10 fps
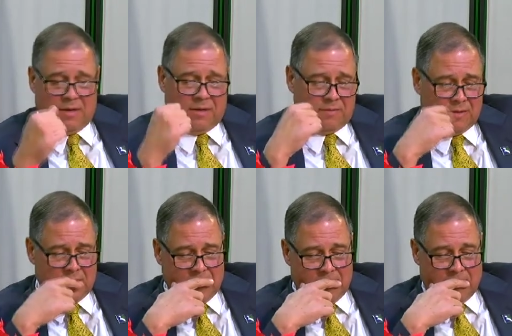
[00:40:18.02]
You know.
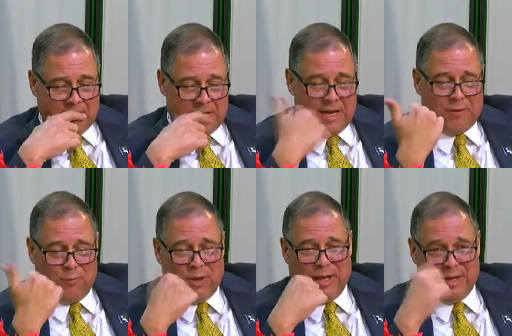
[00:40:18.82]
And the other
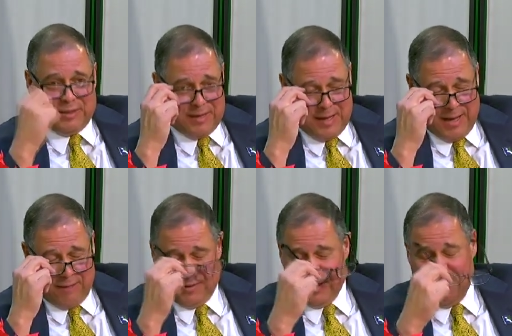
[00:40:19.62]
one last thing I
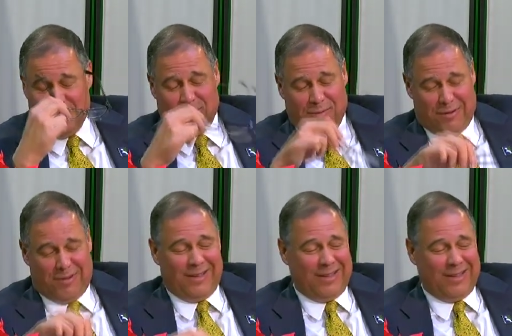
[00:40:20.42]
have to say too